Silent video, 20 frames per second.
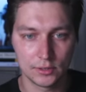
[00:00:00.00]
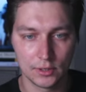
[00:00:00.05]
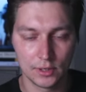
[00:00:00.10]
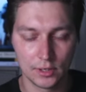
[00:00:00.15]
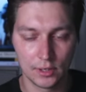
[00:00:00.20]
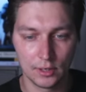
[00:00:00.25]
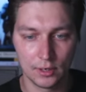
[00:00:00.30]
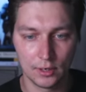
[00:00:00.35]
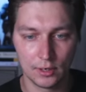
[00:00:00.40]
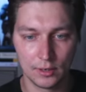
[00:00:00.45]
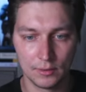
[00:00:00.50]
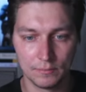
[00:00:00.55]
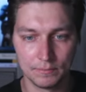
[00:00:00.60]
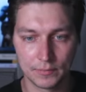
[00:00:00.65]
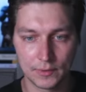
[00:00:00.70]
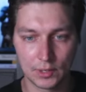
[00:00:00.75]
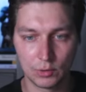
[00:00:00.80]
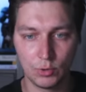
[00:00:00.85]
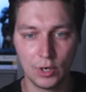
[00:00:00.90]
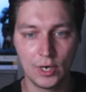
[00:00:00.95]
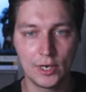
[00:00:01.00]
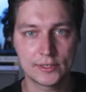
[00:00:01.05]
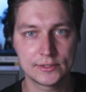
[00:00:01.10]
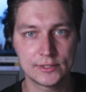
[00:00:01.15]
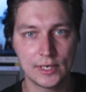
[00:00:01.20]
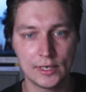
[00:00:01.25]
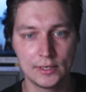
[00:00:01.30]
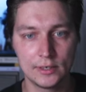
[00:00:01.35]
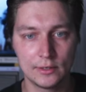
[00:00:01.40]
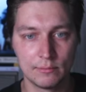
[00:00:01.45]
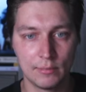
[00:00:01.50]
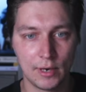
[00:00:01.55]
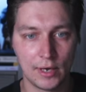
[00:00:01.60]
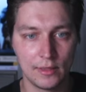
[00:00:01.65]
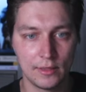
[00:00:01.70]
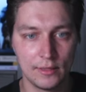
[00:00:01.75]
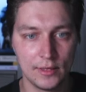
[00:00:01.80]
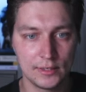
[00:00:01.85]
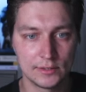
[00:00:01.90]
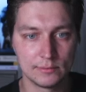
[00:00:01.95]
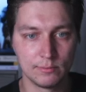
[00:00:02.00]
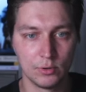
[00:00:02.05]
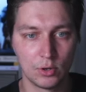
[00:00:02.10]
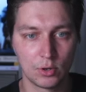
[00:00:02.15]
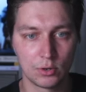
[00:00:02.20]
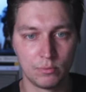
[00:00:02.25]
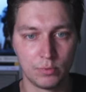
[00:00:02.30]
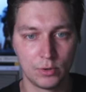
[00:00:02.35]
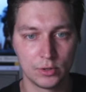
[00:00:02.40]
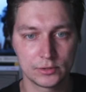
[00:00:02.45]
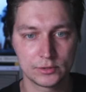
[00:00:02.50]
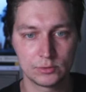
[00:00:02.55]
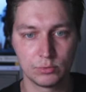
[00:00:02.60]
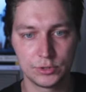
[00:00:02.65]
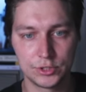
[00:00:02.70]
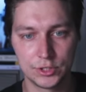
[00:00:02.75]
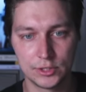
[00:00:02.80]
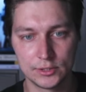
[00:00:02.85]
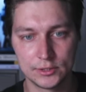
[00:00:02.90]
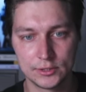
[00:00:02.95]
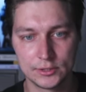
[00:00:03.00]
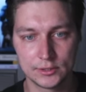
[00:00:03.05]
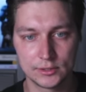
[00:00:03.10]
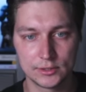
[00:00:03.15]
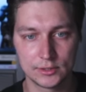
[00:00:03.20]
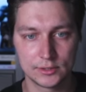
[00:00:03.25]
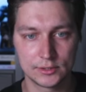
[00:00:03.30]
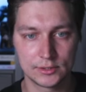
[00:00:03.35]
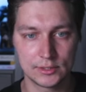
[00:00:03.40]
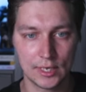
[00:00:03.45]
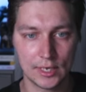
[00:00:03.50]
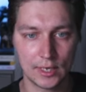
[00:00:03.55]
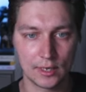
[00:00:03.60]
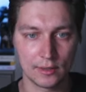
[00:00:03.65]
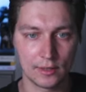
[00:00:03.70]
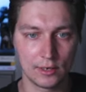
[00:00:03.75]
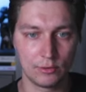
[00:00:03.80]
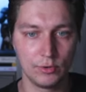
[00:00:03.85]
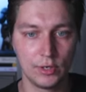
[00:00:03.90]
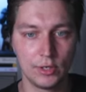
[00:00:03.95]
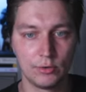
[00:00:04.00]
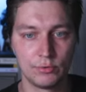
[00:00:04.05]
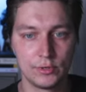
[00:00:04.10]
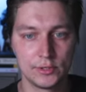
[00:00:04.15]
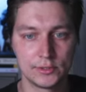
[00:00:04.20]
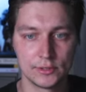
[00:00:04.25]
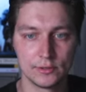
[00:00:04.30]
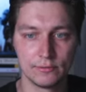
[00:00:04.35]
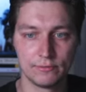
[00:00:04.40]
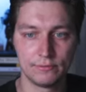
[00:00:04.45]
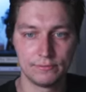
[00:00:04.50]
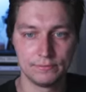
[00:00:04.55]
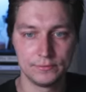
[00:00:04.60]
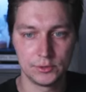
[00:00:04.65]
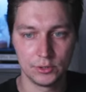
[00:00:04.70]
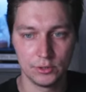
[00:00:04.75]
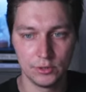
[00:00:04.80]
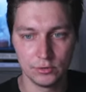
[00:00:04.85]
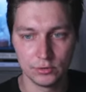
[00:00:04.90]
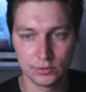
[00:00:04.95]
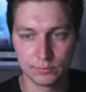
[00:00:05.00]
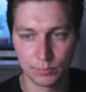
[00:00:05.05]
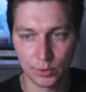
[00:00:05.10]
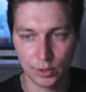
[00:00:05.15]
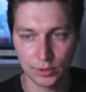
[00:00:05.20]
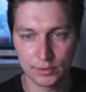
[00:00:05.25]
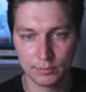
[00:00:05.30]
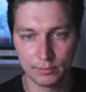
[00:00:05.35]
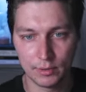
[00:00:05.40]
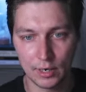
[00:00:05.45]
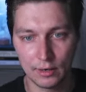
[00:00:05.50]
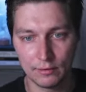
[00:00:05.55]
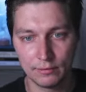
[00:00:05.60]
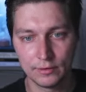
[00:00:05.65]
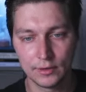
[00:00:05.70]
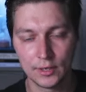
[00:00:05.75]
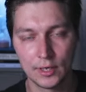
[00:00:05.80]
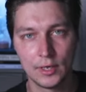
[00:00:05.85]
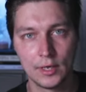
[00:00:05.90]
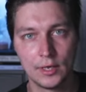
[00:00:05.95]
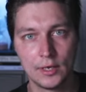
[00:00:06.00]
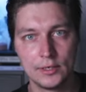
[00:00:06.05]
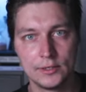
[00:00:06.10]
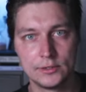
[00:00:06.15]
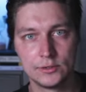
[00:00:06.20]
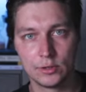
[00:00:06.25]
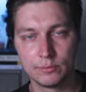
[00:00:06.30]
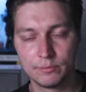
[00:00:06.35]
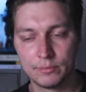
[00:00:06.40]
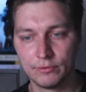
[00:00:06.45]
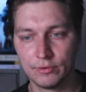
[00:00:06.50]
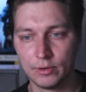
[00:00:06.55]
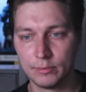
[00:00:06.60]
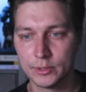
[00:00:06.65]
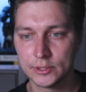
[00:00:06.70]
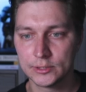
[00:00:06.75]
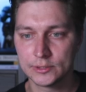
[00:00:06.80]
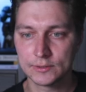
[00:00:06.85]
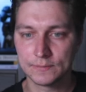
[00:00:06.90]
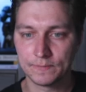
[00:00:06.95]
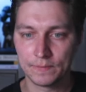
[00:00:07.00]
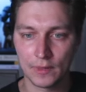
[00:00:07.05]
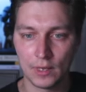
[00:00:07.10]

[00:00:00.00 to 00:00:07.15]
really excited by this blog post, which is saying the real reason to use protobuf is not performance.